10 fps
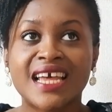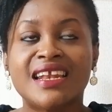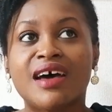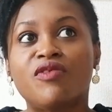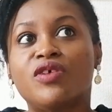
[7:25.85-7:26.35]

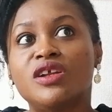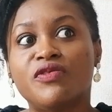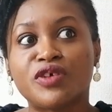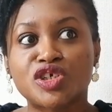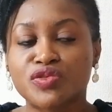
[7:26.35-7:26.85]
Now, for the
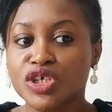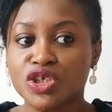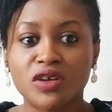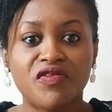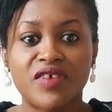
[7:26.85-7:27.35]

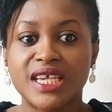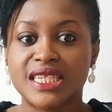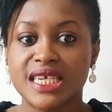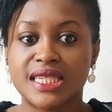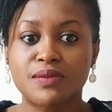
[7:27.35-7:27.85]
frustration phase,
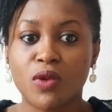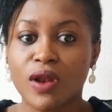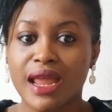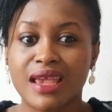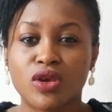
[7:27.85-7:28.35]
it's more
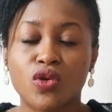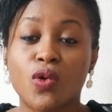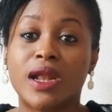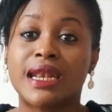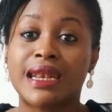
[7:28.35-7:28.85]
like you
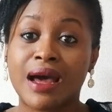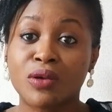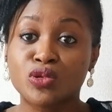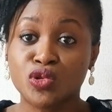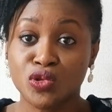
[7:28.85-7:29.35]
are now
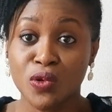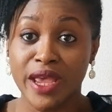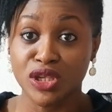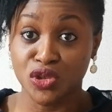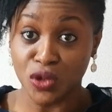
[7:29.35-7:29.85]
so
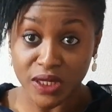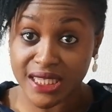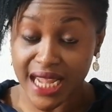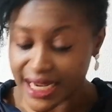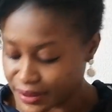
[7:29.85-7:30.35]

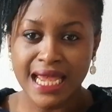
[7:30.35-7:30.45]
exhausted.